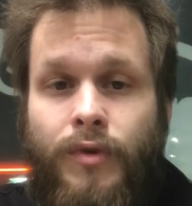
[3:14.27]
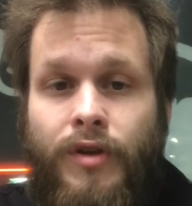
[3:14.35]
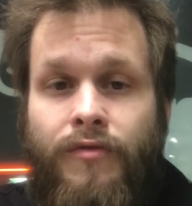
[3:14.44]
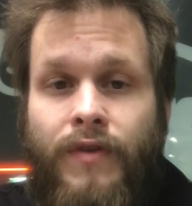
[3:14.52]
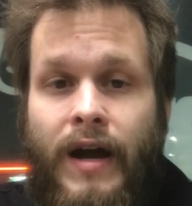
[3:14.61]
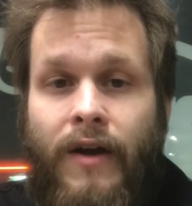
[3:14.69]
When
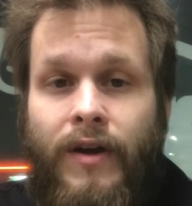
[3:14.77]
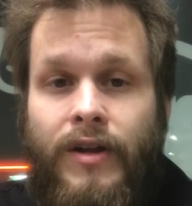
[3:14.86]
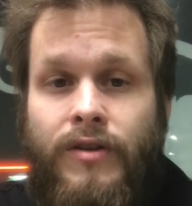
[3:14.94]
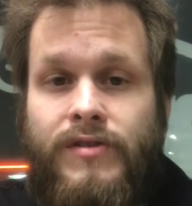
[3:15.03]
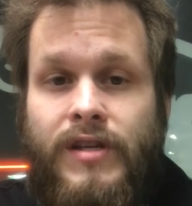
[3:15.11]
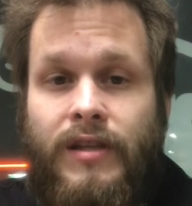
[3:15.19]
you fire
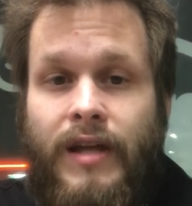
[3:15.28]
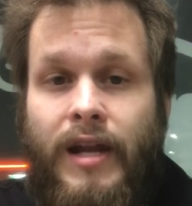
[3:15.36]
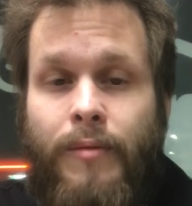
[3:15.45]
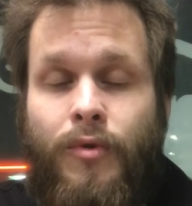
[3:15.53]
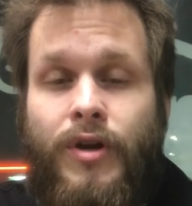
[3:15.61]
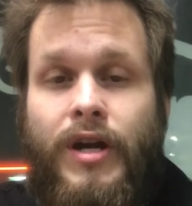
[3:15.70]
it, you'll see it light
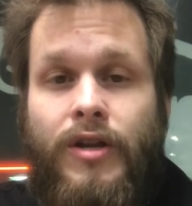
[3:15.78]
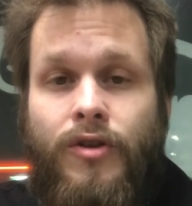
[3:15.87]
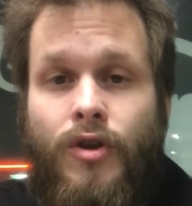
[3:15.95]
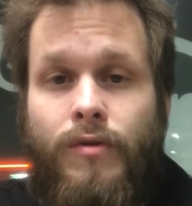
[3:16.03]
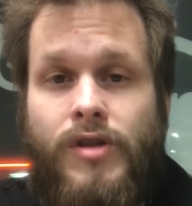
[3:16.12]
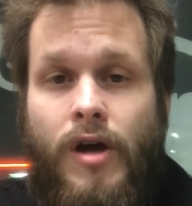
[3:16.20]
up green,
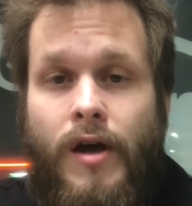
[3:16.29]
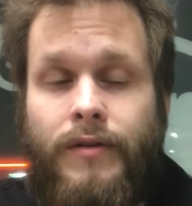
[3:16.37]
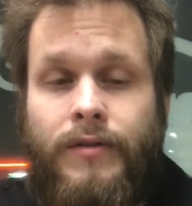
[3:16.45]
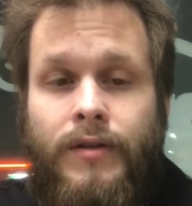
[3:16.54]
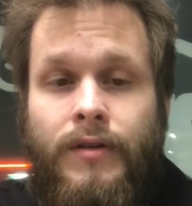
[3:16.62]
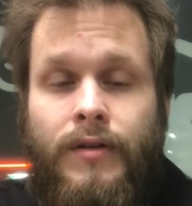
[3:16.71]
you know it's on,
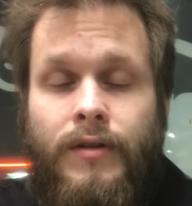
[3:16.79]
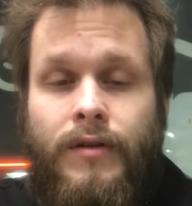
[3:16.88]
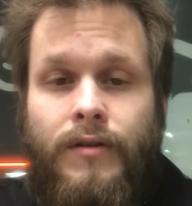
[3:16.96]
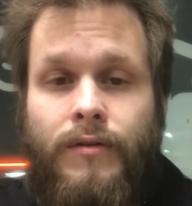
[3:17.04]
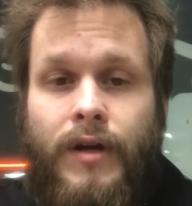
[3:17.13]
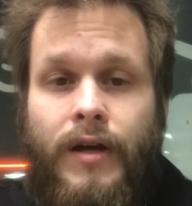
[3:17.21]

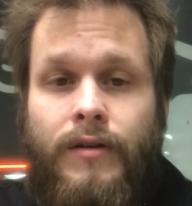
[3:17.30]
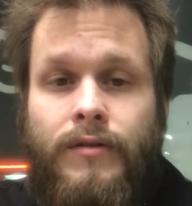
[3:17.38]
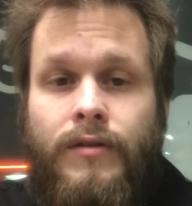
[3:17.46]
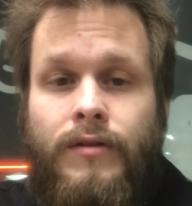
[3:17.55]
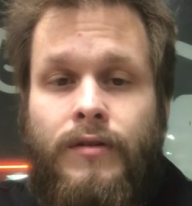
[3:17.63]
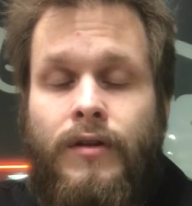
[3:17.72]
okay?
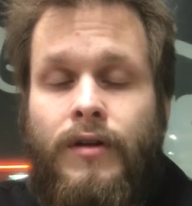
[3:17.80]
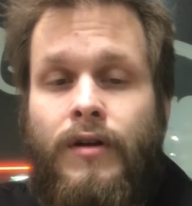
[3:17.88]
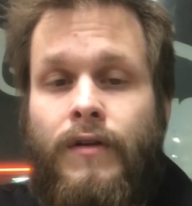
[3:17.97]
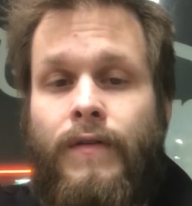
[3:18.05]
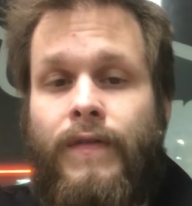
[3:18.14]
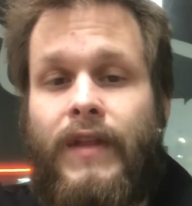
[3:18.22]

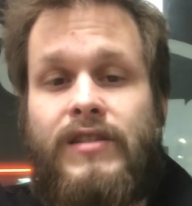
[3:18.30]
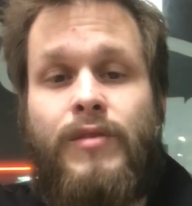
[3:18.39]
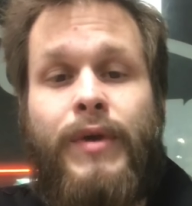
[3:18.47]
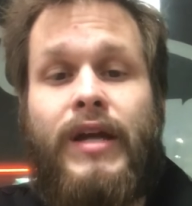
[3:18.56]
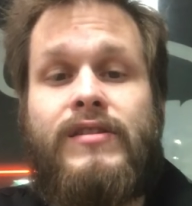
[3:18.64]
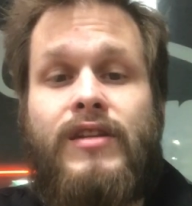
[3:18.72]
That's the
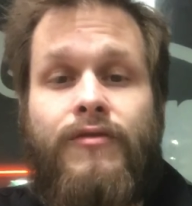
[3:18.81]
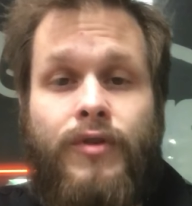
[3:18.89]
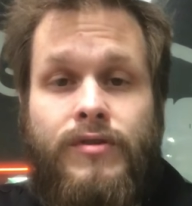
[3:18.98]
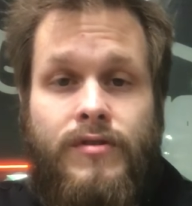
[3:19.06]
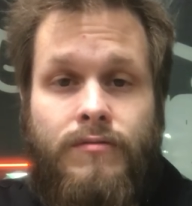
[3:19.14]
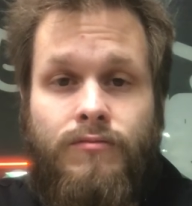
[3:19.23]
biggest
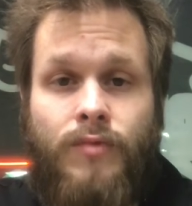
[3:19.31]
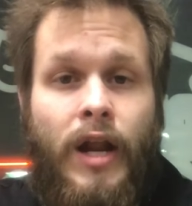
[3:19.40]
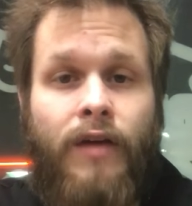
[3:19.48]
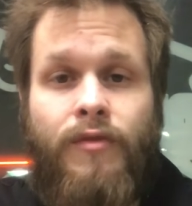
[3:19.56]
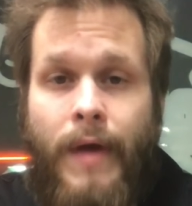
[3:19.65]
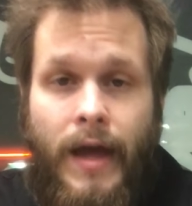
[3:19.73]
difference right
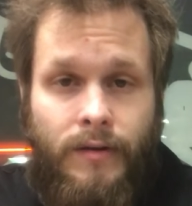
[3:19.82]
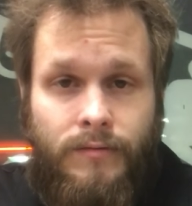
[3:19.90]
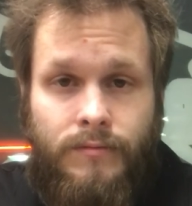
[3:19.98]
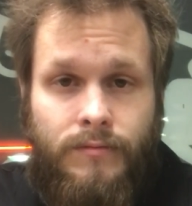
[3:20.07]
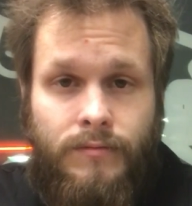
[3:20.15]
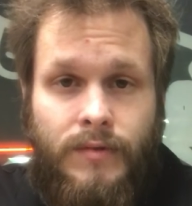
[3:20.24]
off the bat,
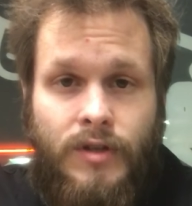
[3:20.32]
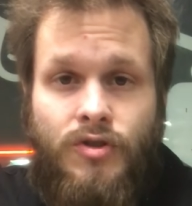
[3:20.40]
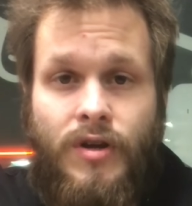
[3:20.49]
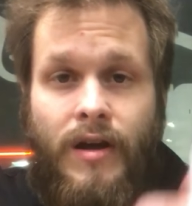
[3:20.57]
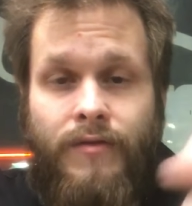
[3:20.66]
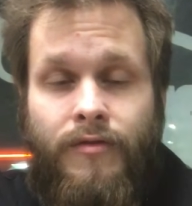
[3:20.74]
is
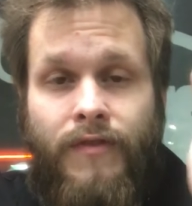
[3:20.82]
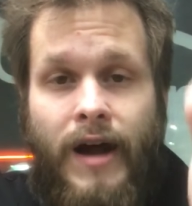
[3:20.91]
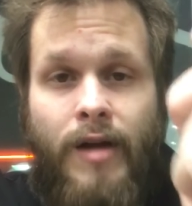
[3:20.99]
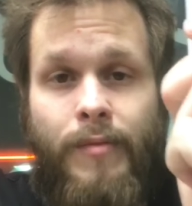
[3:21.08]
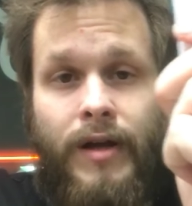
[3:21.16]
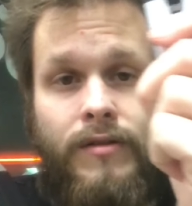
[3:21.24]
you have a
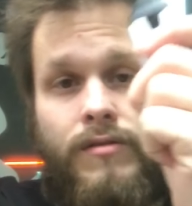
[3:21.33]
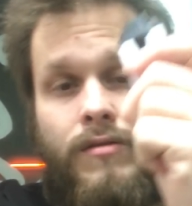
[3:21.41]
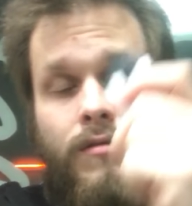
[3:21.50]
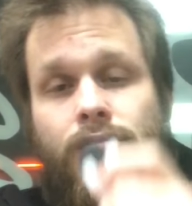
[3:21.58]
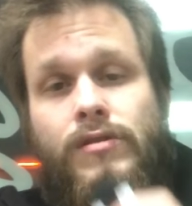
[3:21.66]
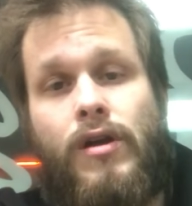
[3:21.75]
fire button.
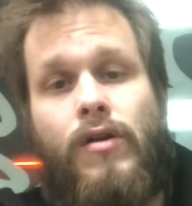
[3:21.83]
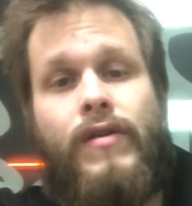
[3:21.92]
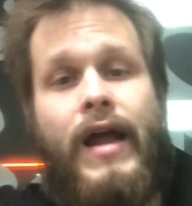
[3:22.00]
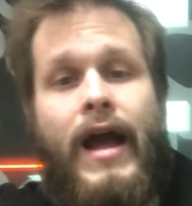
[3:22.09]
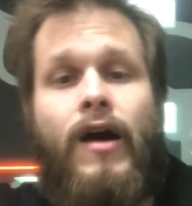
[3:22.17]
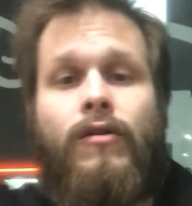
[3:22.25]
So
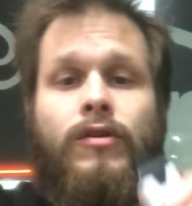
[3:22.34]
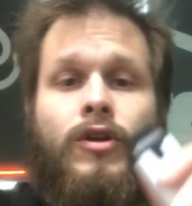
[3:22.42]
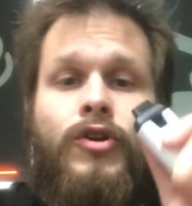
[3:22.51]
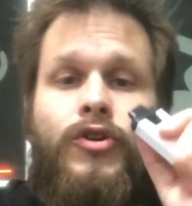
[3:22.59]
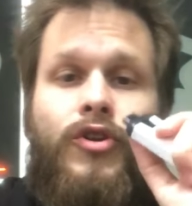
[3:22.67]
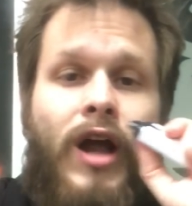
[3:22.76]
now,
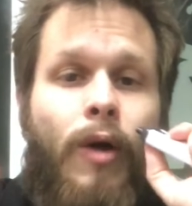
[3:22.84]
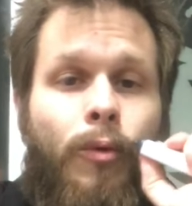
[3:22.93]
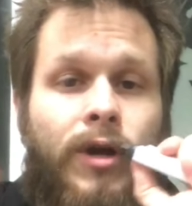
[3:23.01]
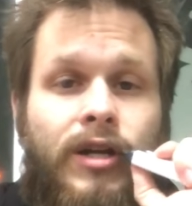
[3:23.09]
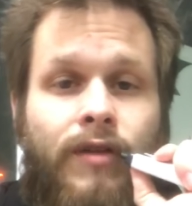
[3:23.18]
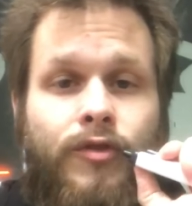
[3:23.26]
you're not
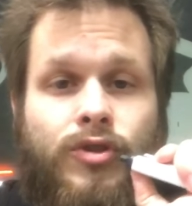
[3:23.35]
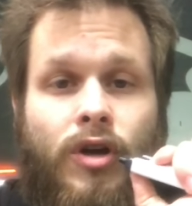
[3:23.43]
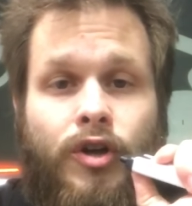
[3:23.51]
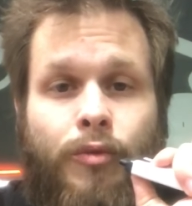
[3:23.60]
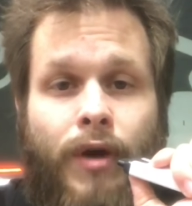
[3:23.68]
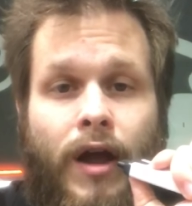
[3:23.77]
working off the
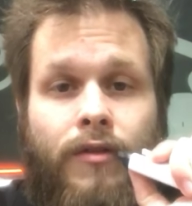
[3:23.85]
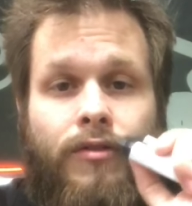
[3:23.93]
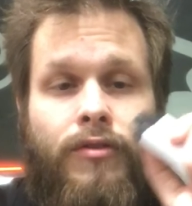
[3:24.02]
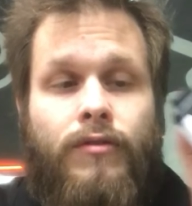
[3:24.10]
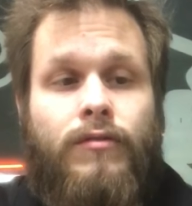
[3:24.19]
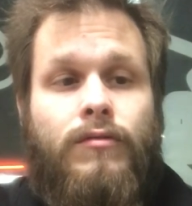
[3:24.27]
draw of your
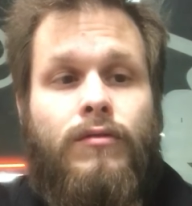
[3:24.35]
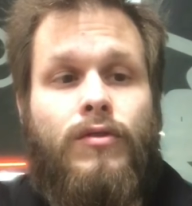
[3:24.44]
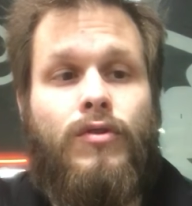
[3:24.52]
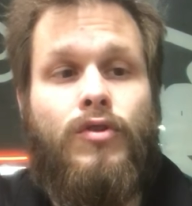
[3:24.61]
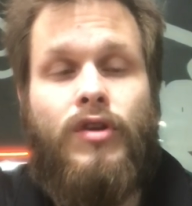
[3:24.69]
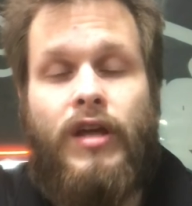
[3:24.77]
breath.
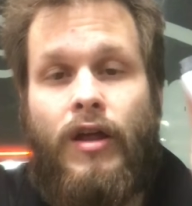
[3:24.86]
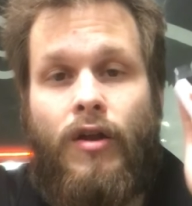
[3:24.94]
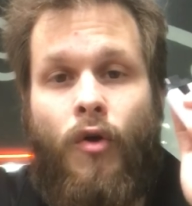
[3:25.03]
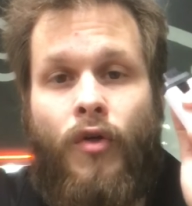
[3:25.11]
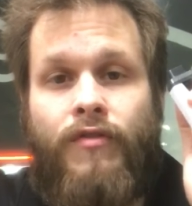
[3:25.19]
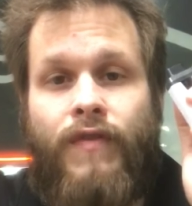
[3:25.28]
It
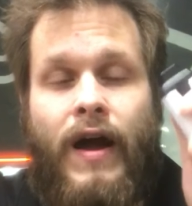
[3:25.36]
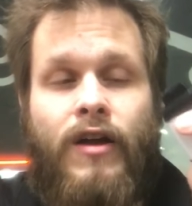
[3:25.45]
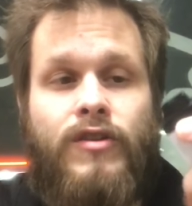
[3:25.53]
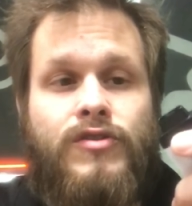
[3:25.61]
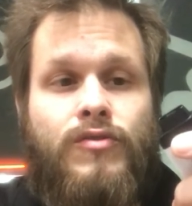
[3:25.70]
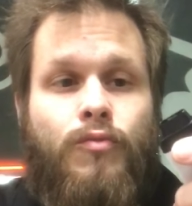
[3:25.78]
only
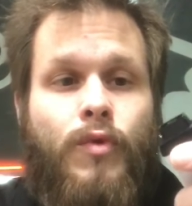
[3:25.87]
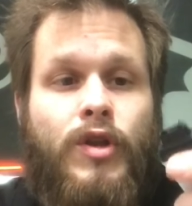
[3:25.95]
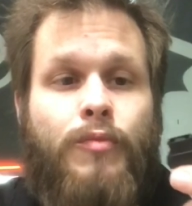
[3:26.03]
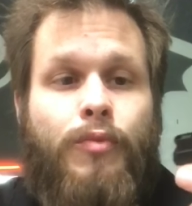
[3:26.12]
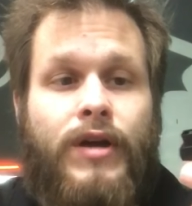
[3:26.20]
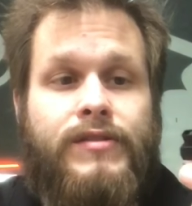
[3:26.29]
fires when
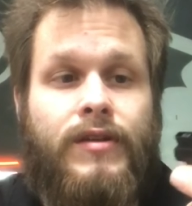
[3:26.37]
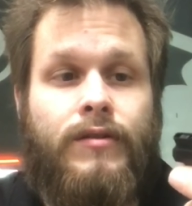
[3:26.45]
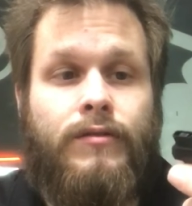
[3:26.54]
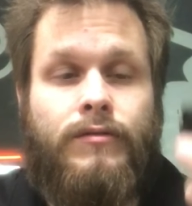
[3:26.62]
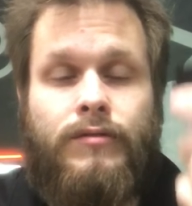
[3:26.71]
you press it.